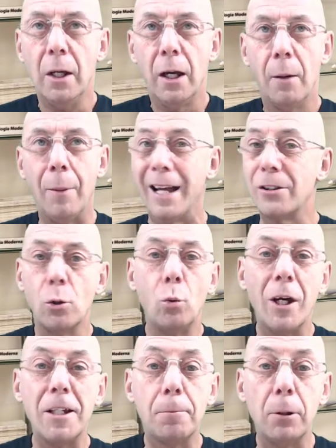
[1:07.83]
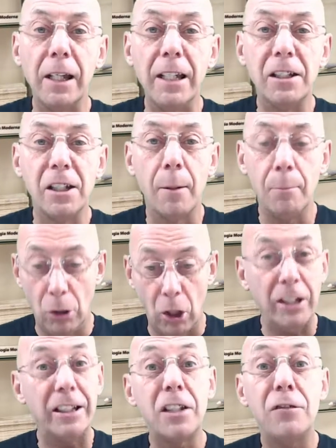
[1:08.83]
As always, please
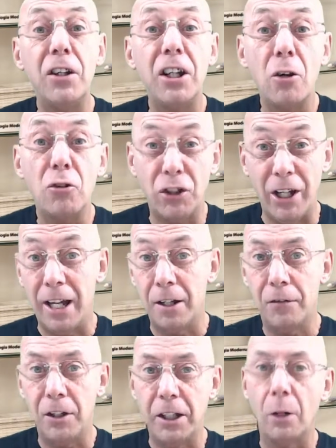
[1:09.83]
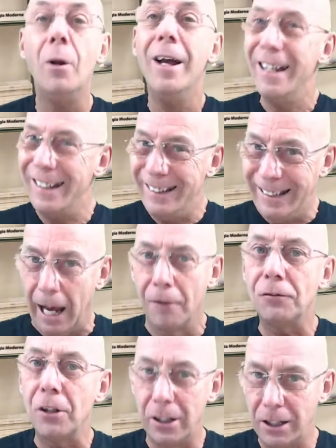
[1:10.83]
like this video, share the video.
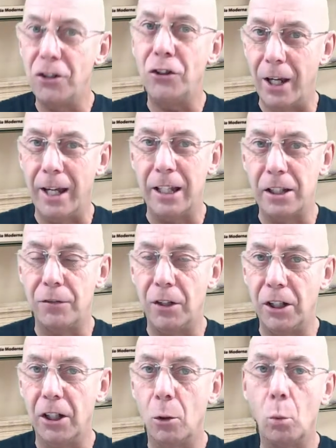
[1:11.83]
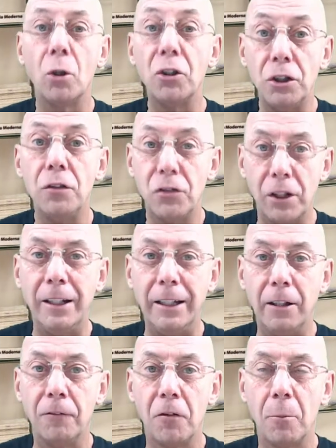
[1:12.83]
Definitely share this video once you've seen
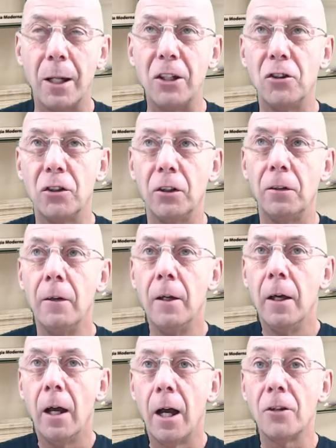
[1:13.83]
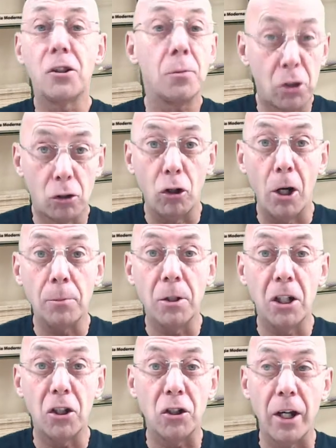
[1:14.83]
the information. Subscribe to
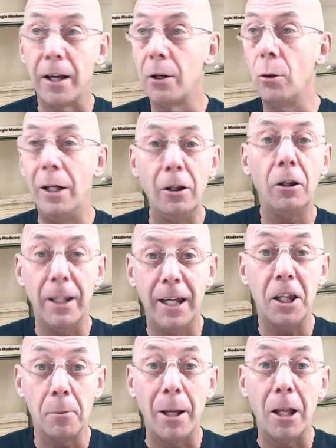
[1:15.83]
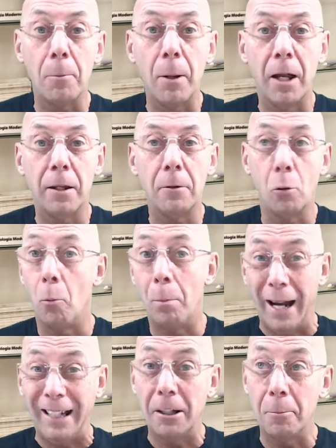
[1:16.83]
the channel, hit the bell button or
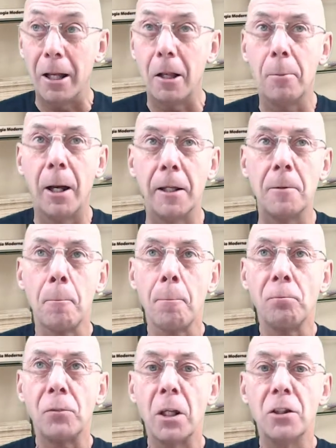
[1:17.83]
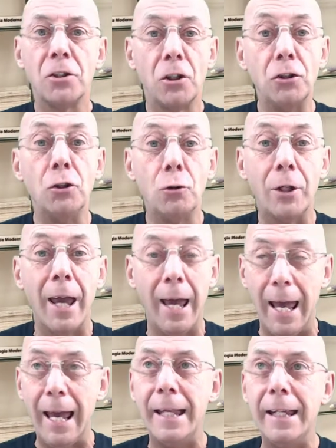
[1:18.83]
bang the bell button so you get
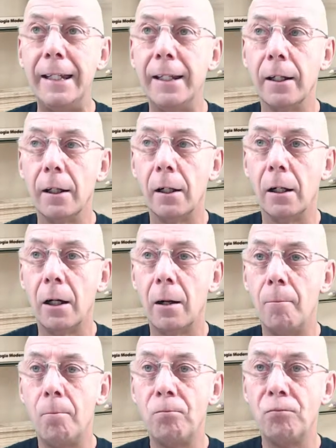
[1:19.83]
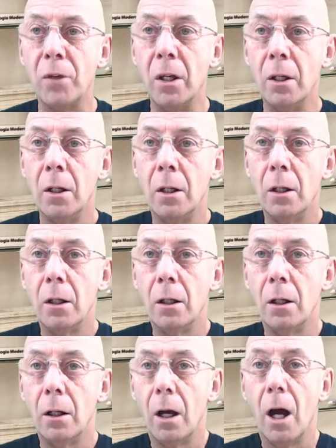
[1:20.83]
any updates,
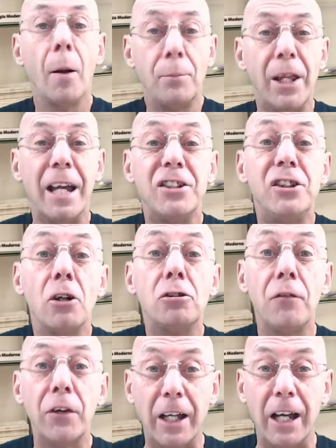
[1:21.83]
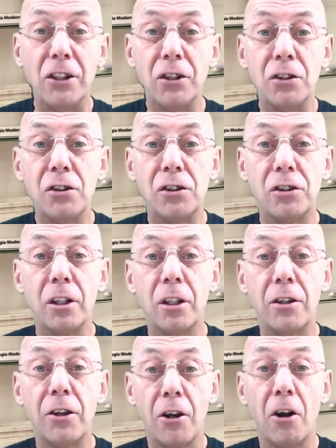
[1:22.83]
notifications
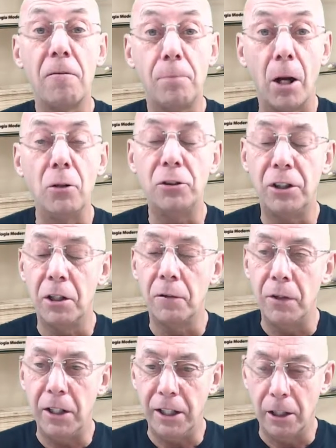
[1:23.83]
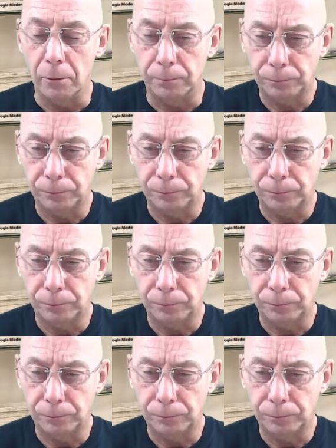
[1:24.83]
that I've posted a video.